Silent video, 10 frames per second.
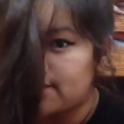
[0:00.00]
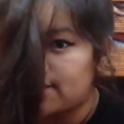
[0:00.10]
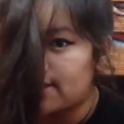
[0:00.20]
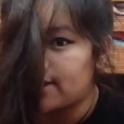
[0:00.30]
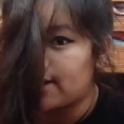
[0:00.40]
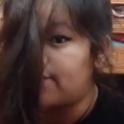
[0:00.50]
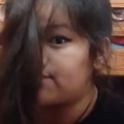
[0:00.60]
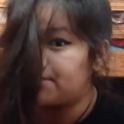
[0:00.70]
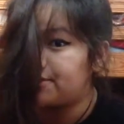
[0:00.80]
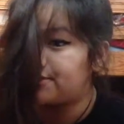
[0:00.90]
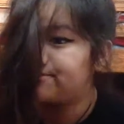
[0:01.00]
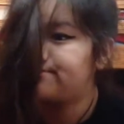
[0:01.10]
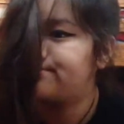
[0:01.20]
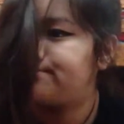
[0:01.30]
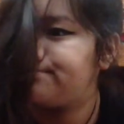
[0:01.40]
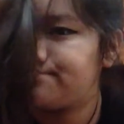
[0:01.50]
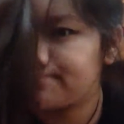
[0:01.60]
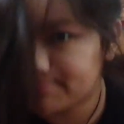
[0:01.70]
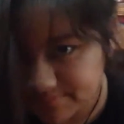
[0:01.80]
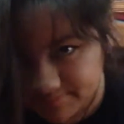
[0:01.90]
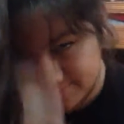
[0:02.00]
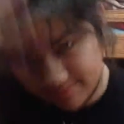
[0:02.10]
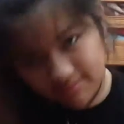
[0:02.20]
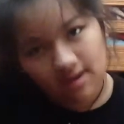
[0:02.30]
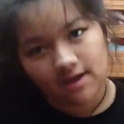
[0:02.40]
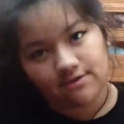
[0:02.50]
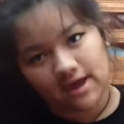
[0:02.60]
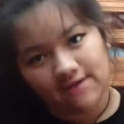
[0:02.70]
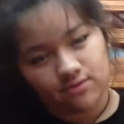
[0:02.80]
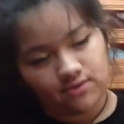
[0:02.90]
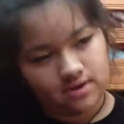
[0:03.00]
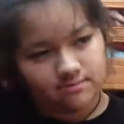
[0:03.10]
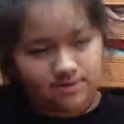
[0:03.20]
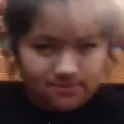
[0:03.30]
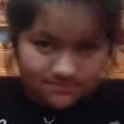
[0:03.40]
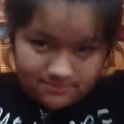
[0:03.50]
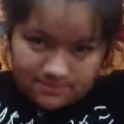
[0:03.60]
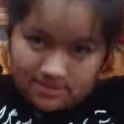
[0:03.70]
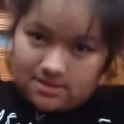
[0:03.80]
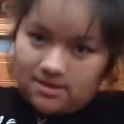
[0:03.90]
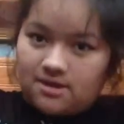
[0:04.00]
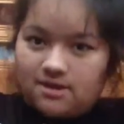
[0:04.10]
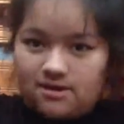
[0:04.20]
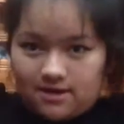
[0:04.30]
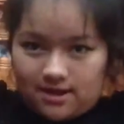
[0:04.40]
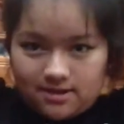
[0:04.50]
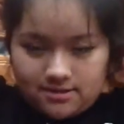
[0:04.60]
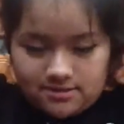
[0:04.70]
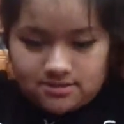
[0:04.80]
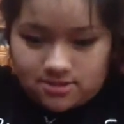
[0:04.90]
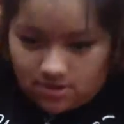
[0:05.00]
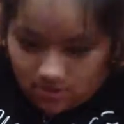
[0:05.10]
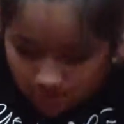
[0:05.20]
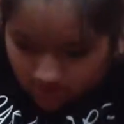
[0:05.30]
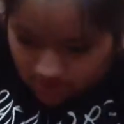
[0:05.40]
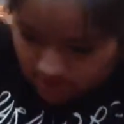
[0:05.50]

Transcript: they're like kind of committed. I don't have a wig, but okay. So